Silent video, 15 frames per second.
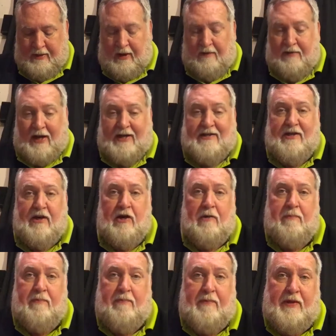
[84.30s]
The idea
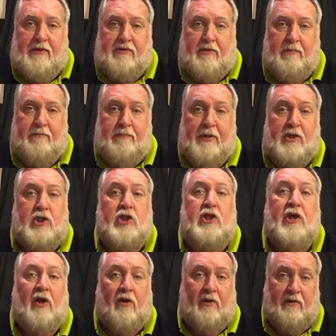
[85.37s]
here is to be
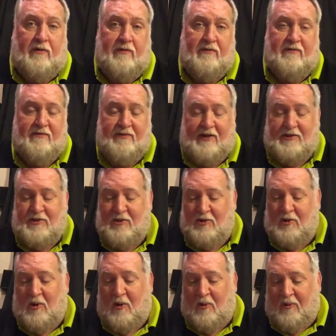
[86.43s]
chill. That's your
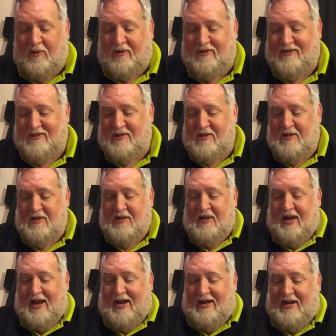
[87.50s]
goal.
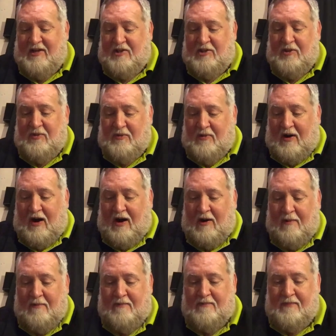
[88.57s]
And as you
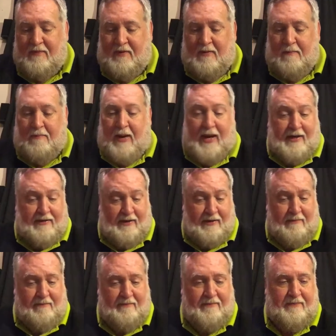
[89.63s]
are
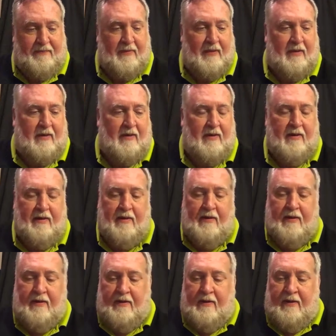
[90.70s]
painting
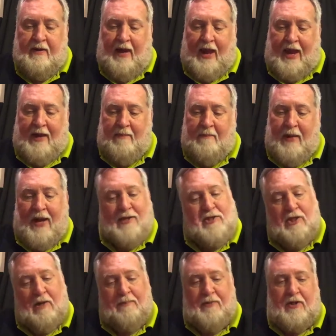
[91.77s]
and
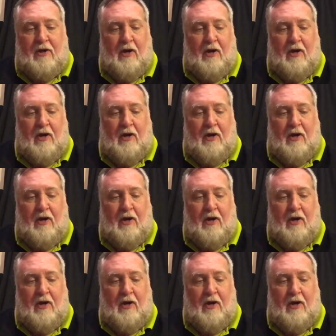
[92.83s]
matching up the